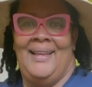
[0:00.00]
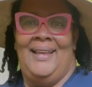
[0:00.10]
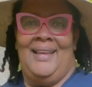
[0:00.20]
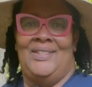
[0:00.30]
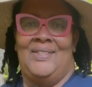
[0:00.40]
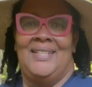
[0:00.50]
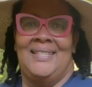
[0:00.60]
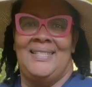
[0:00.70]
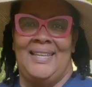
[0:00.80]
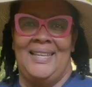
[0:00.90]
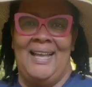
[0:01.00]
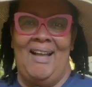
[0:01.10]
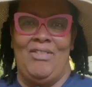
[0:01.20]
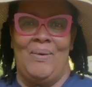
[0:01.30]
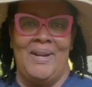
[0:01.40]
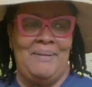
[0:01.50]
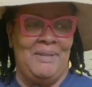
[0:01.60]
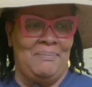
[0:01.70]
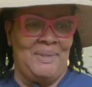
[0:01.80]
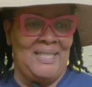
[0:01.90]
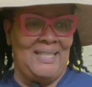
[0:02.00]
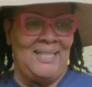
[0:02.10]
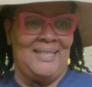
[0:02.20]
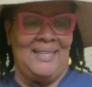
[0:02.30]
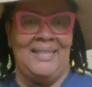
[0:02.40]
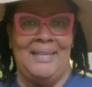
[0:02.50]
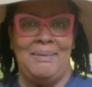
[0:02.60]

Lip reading: As you can see, I've already been busy digging